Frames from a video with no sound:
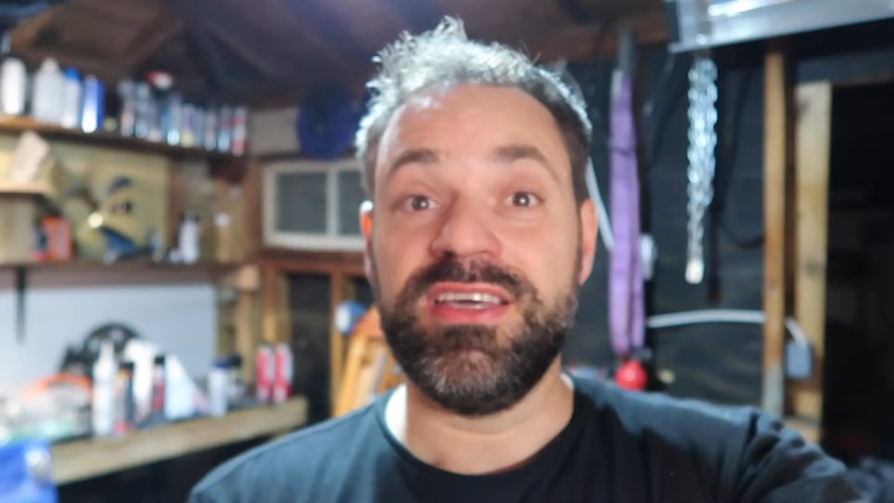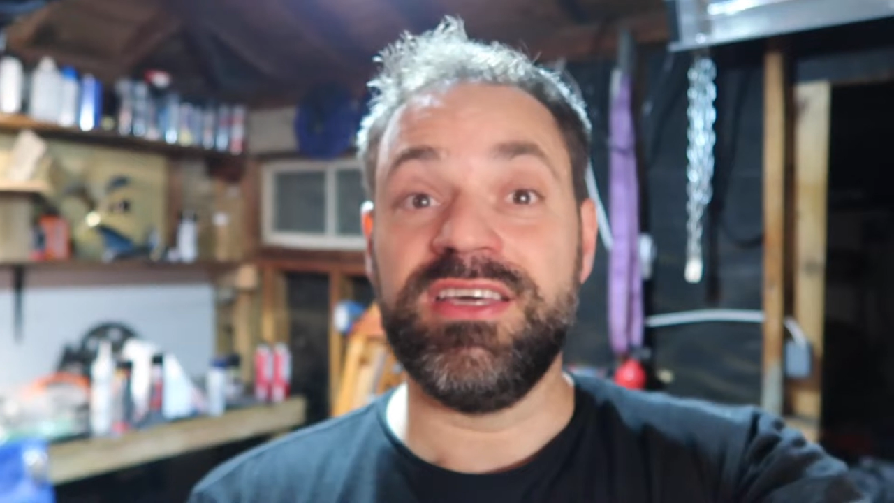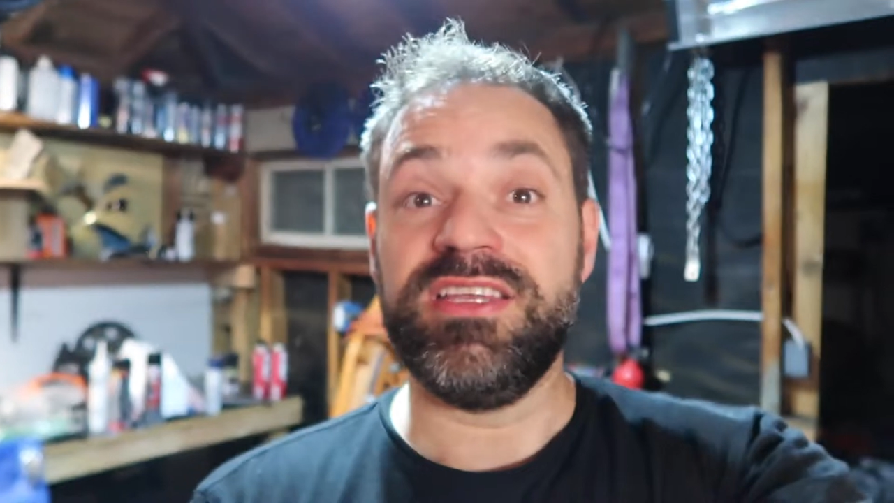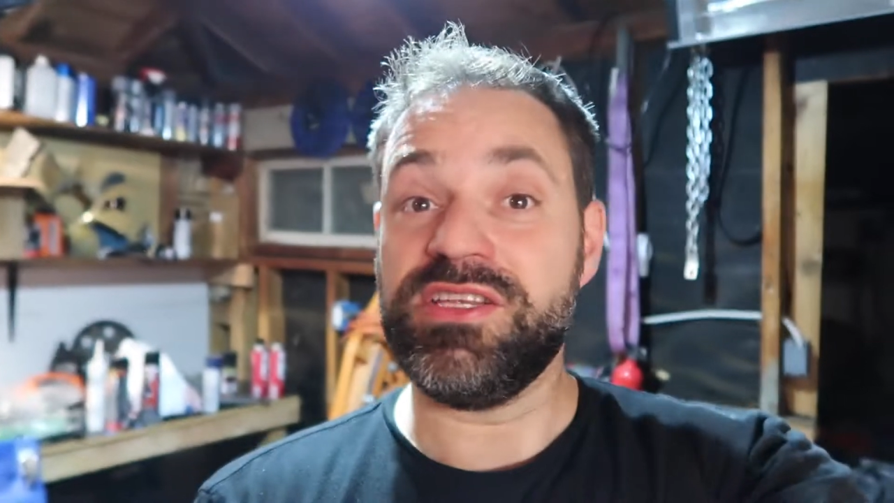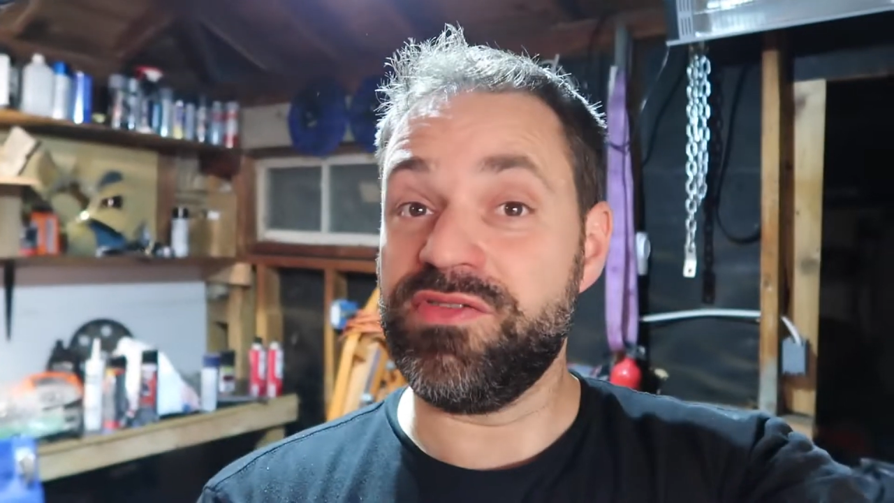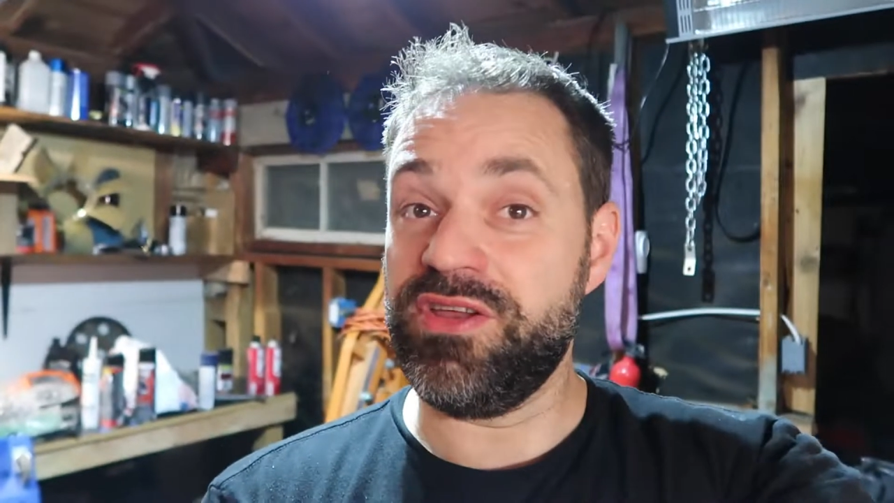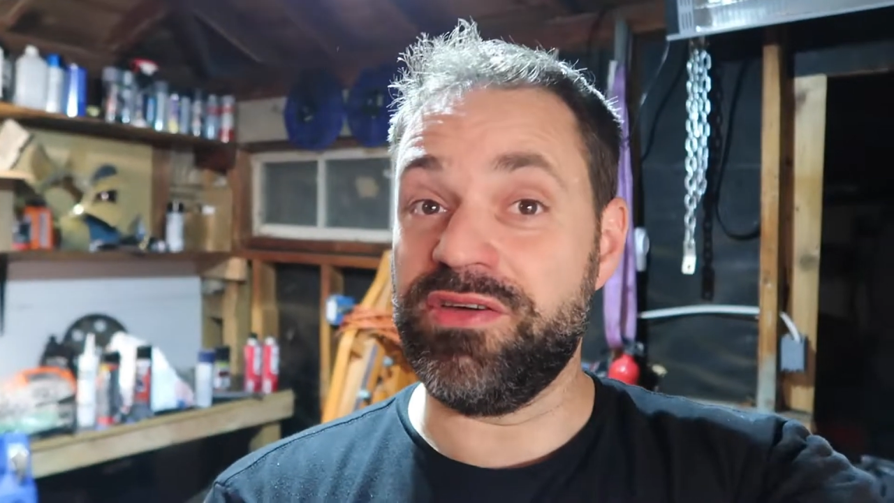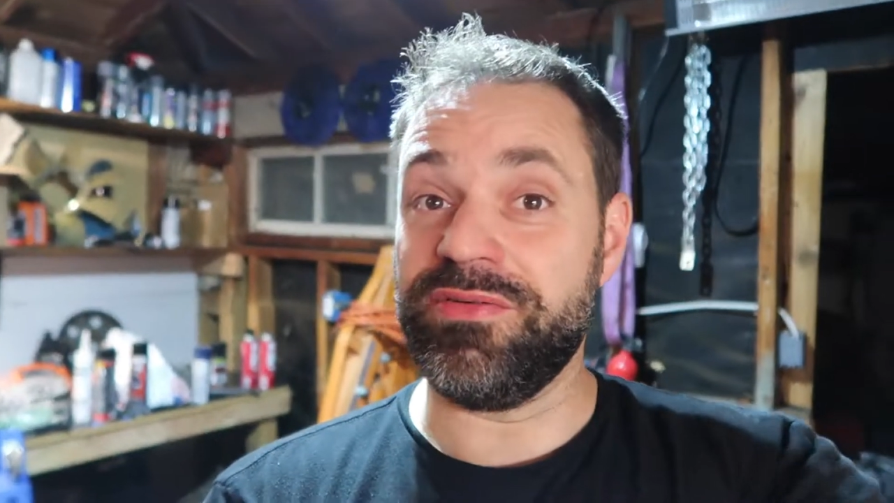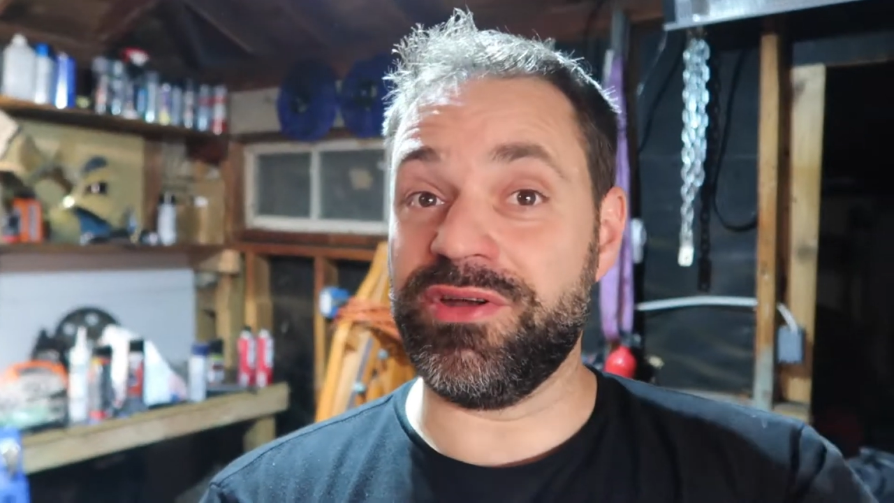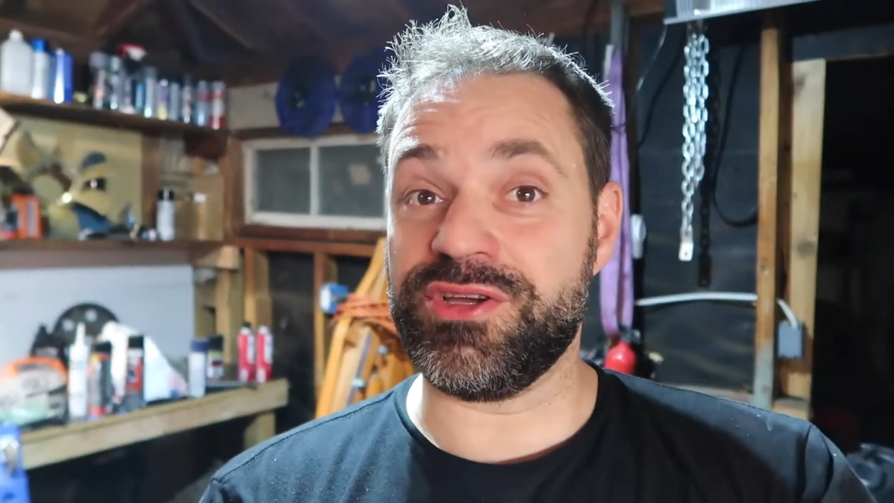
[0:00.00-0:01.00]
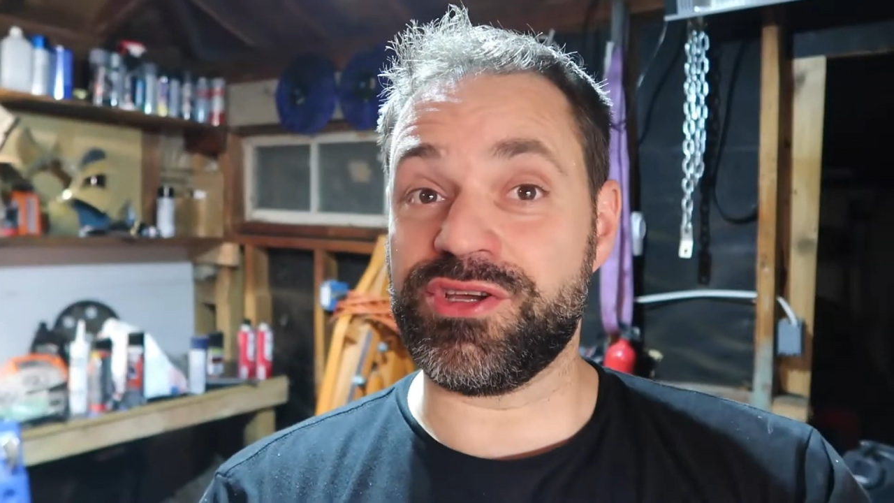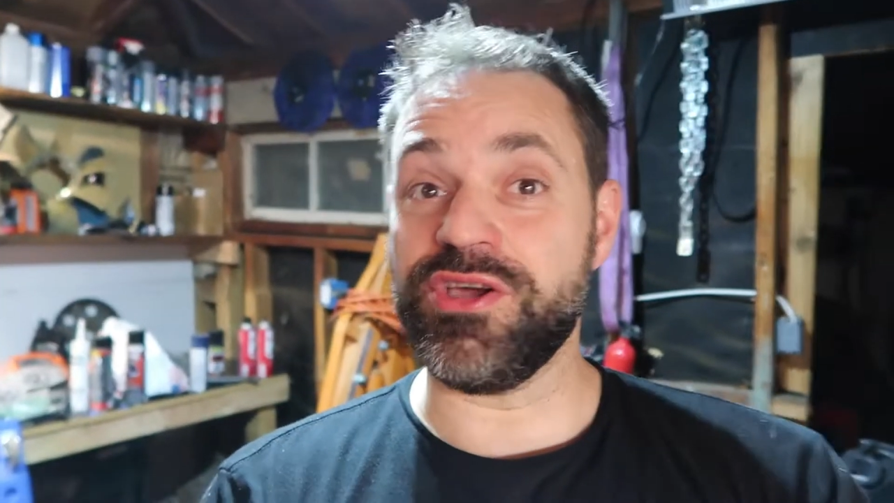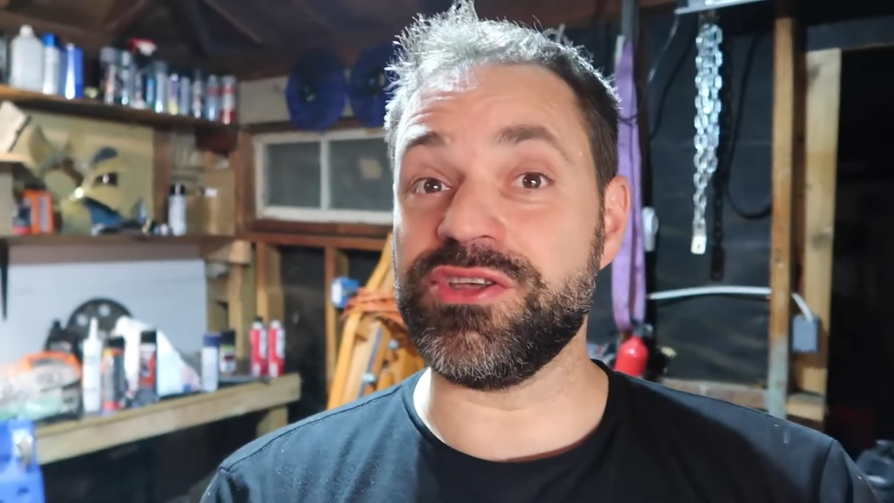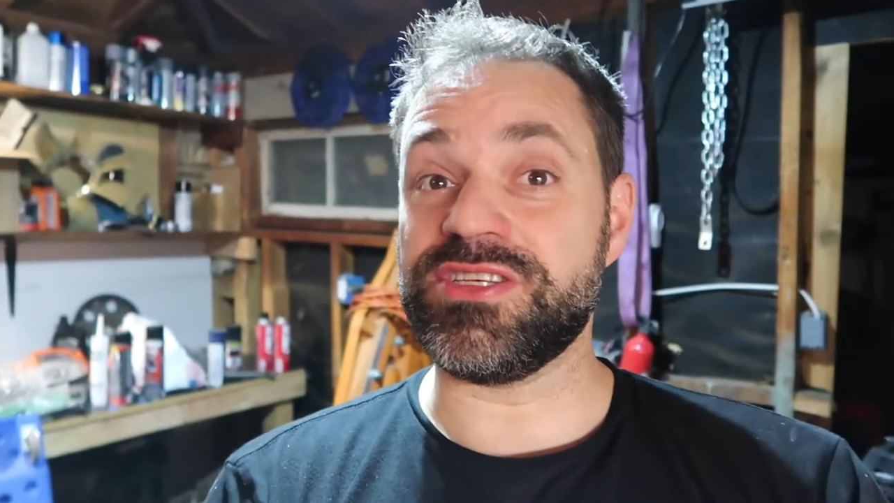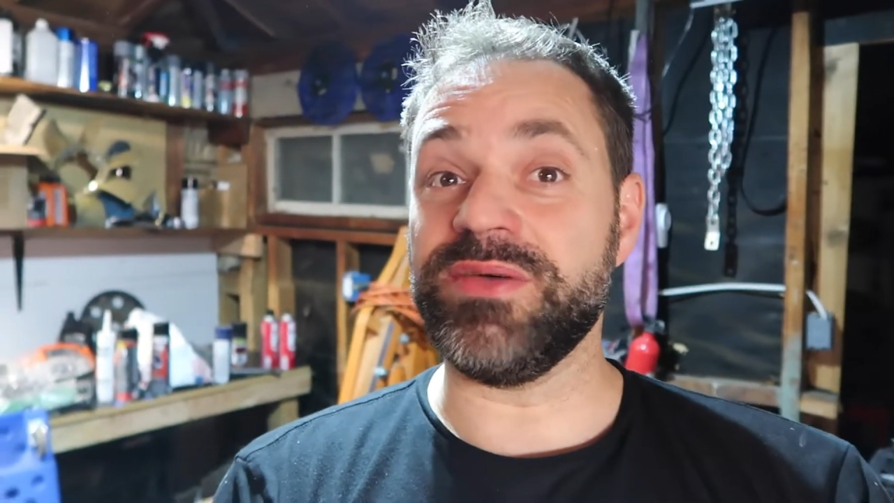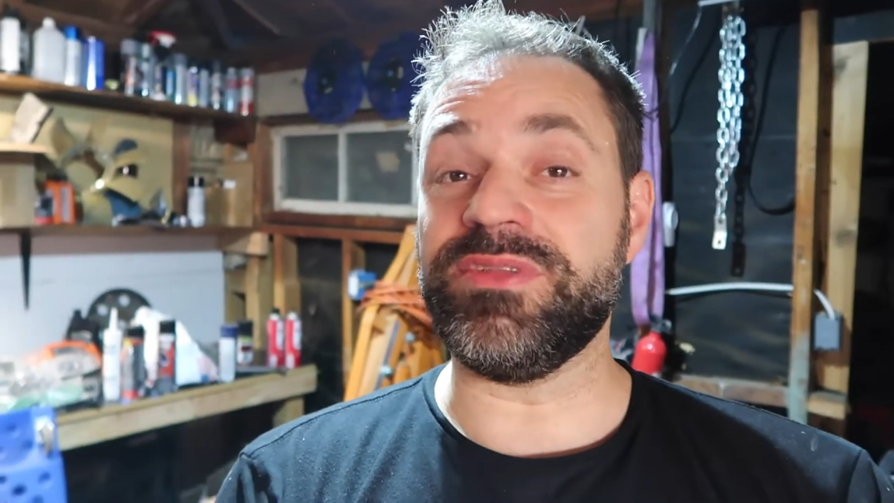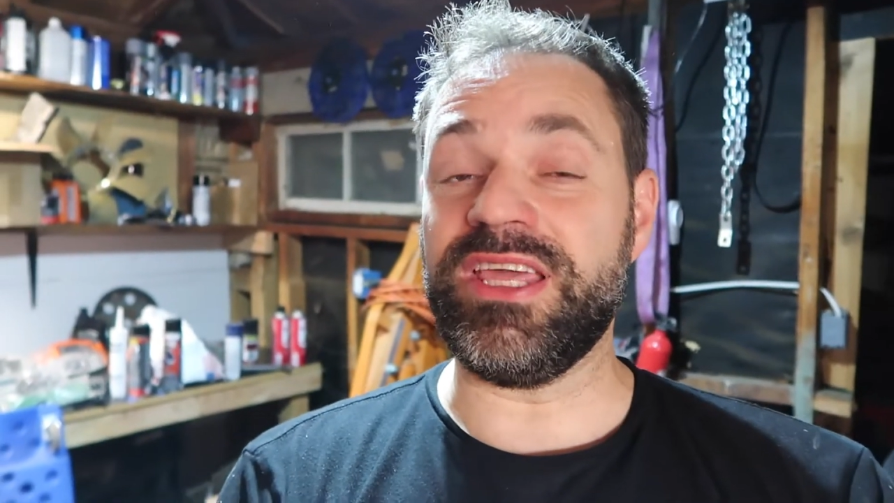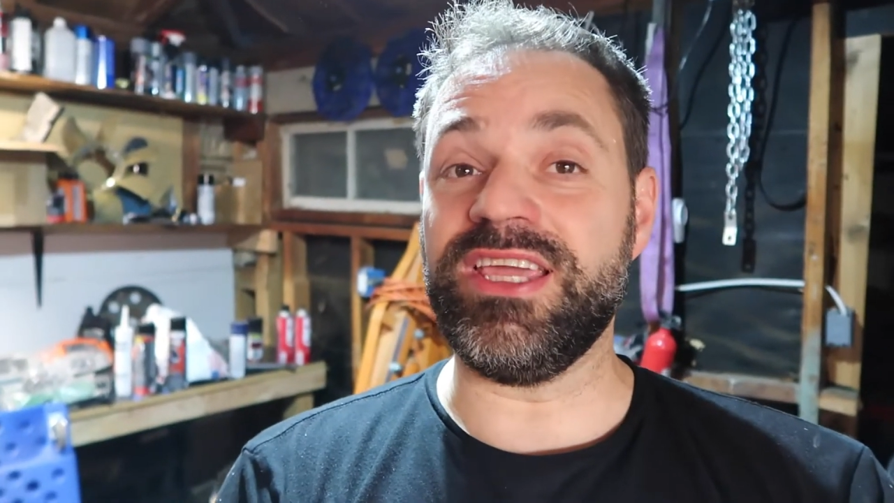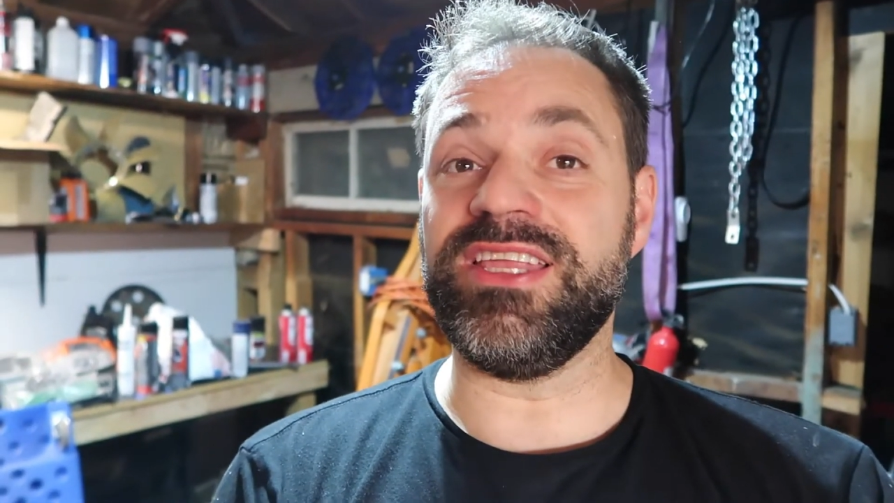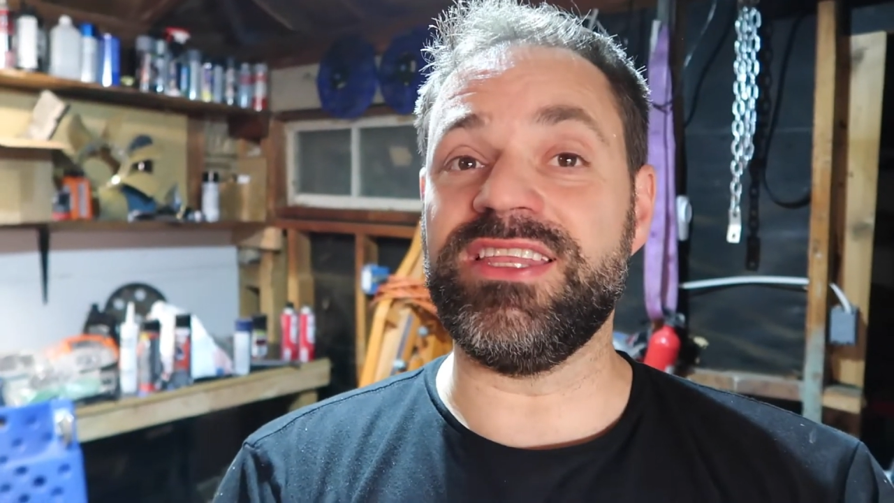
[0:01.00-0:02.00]
In this video I'm going to show you
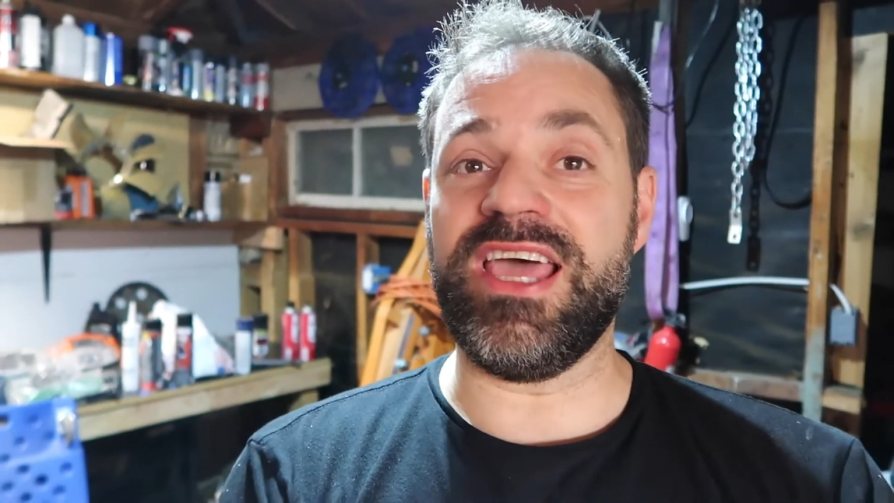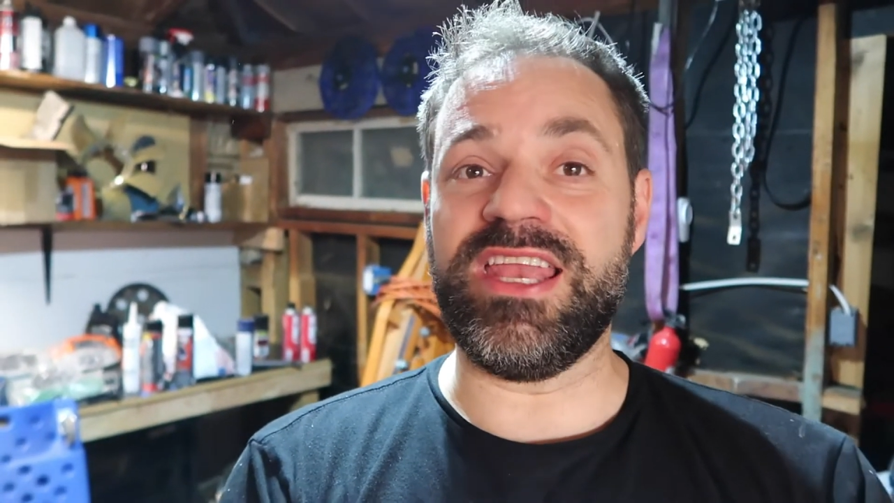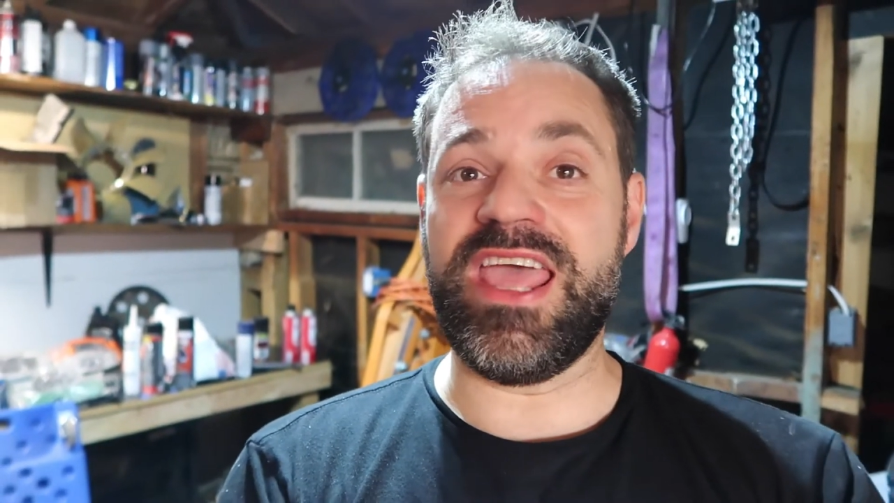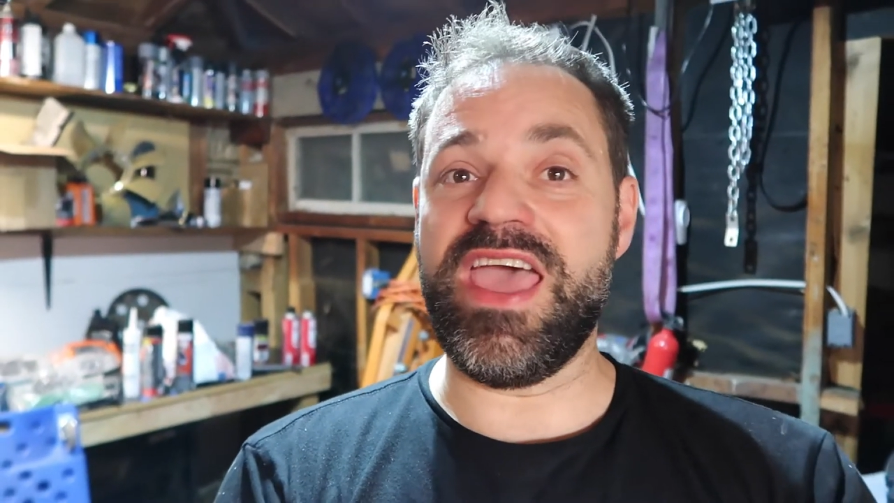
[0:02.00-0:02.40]
something that